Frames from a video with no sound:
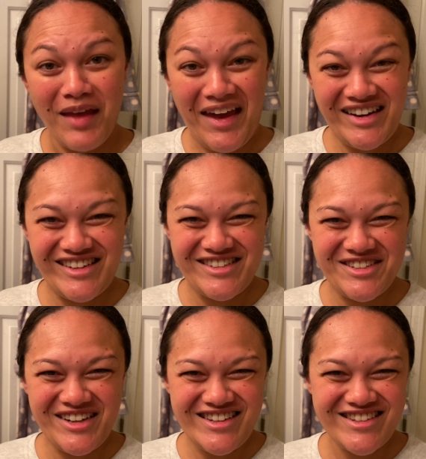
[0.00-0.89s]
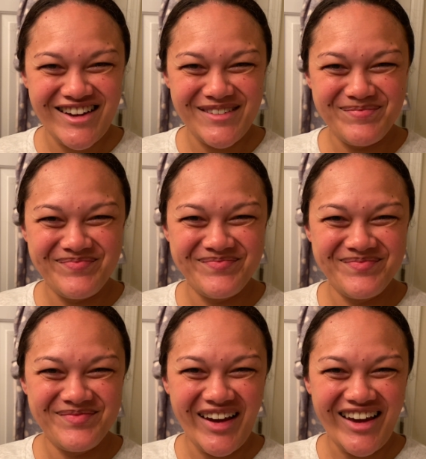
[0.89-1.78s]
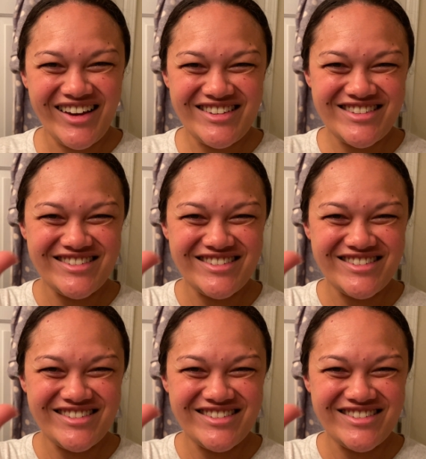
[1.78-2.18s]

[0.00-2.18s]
And until next time, bye guys.